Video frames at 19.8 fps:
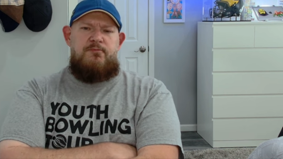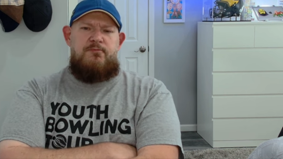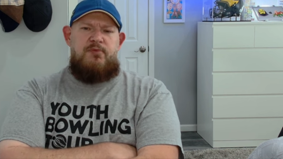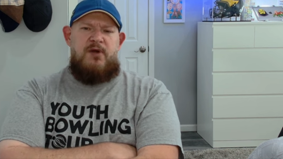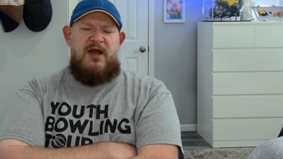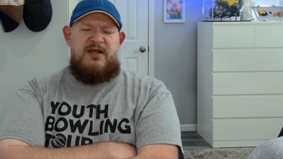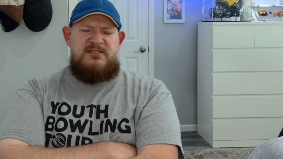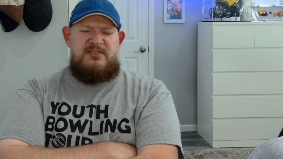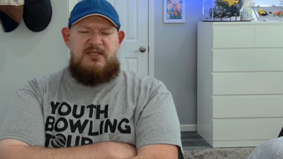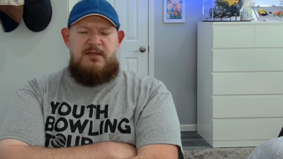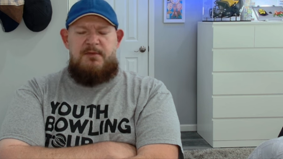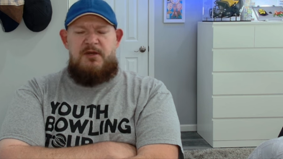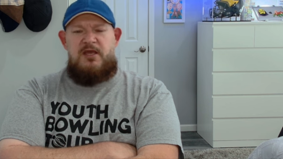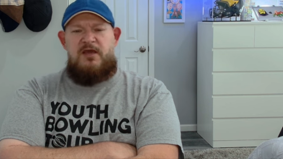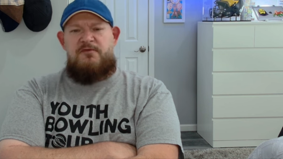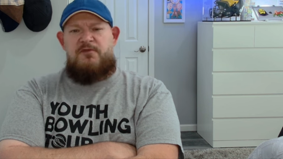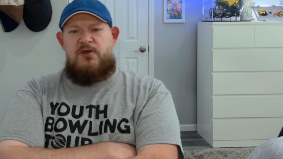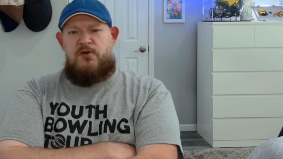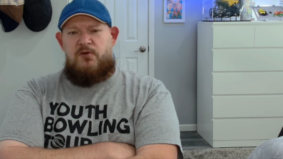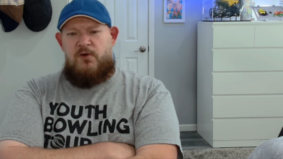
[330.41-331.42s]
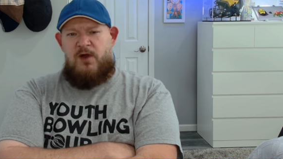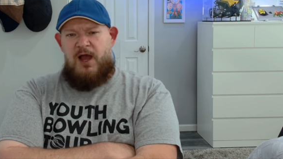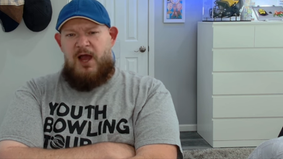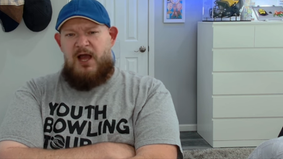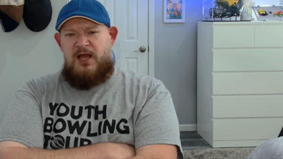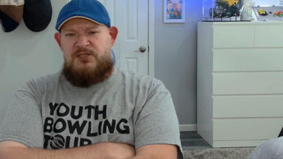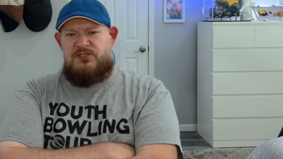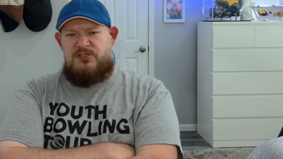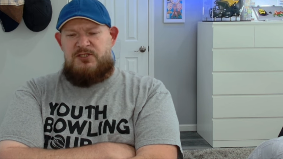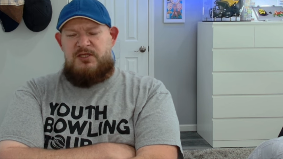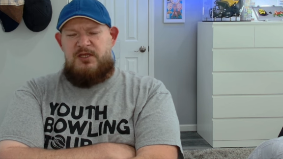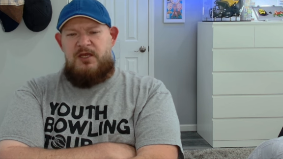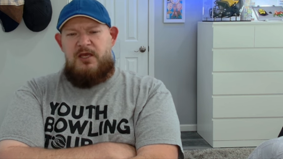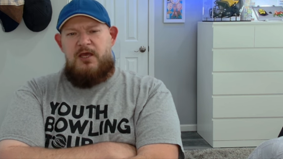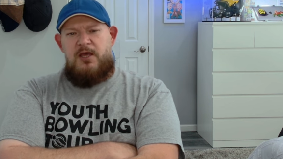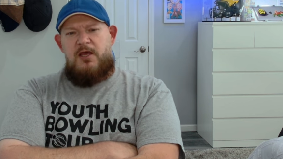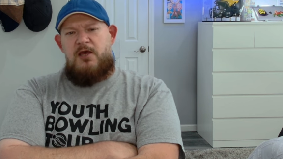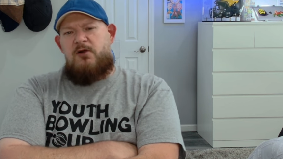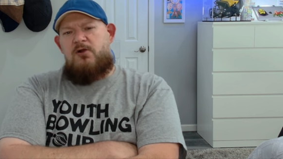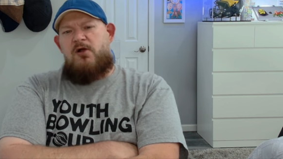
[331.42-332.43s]
proximity of the garage,
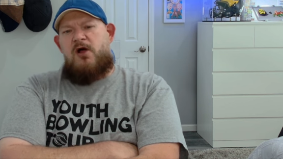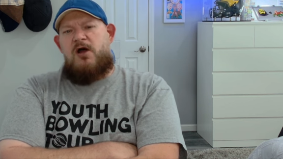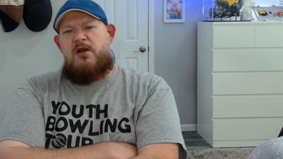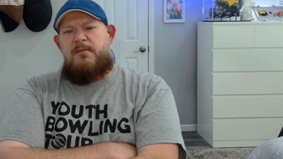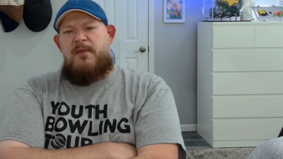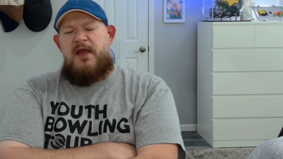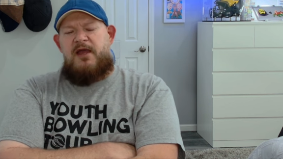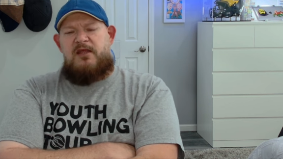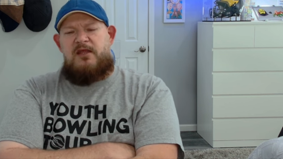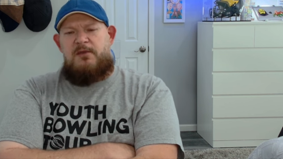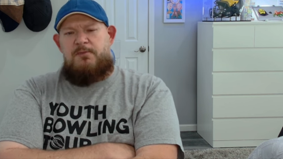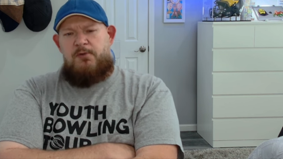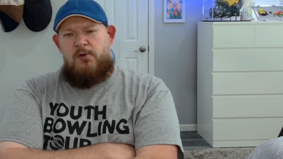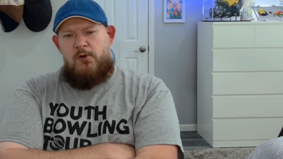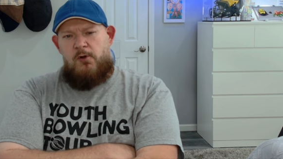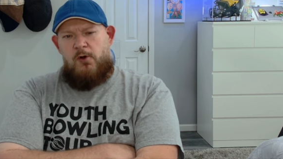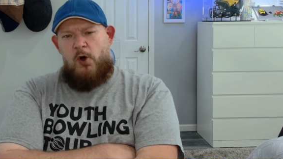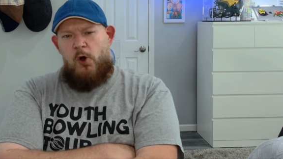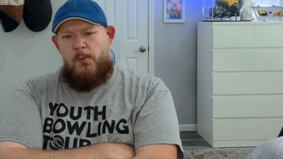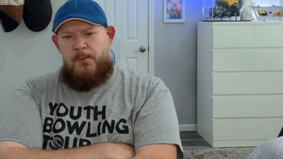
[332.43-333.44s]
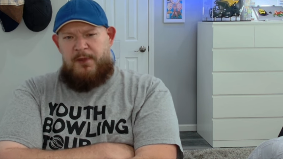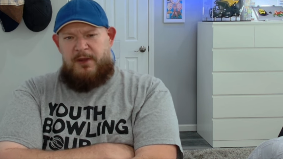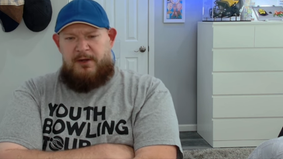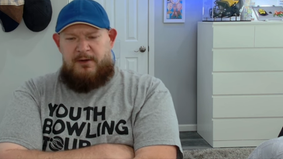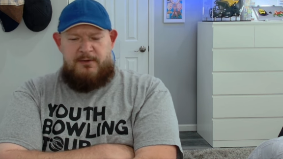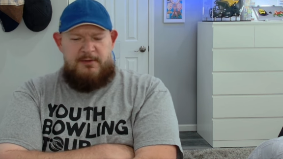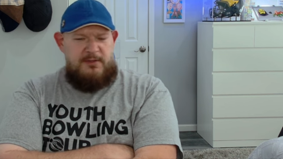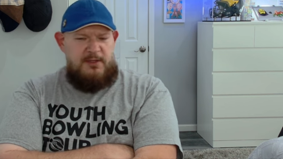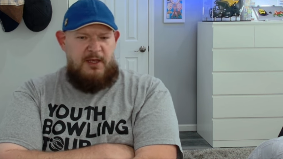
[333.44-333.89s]
it'll automatically pull open.